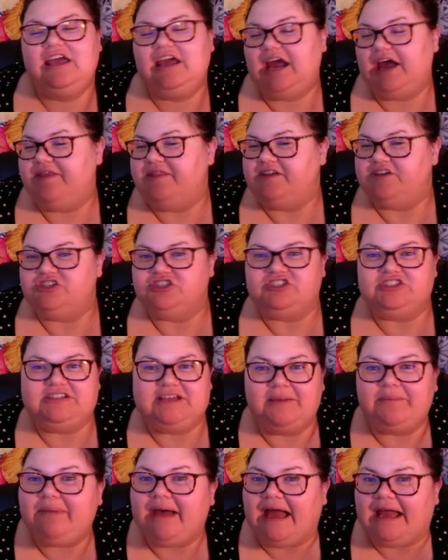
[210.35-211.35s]
and then just
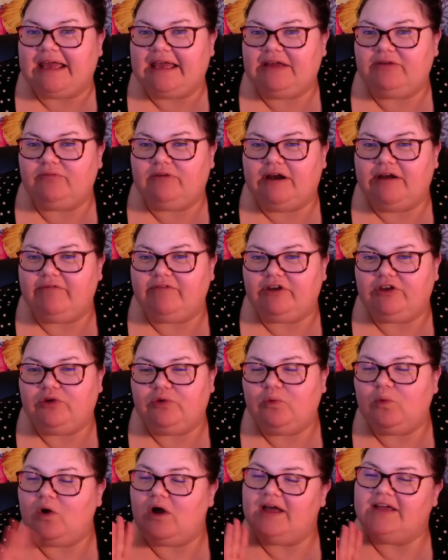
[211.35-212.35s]
dip back in whenever you
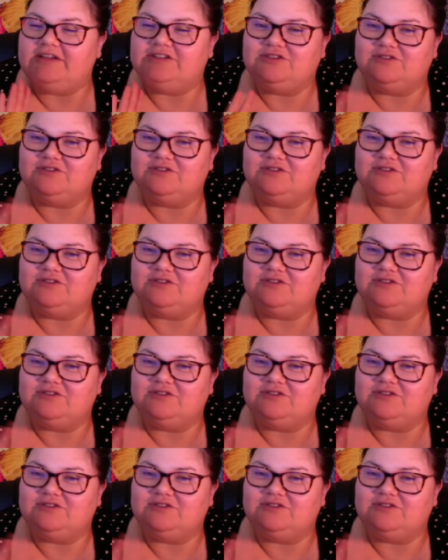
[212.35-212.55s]
want.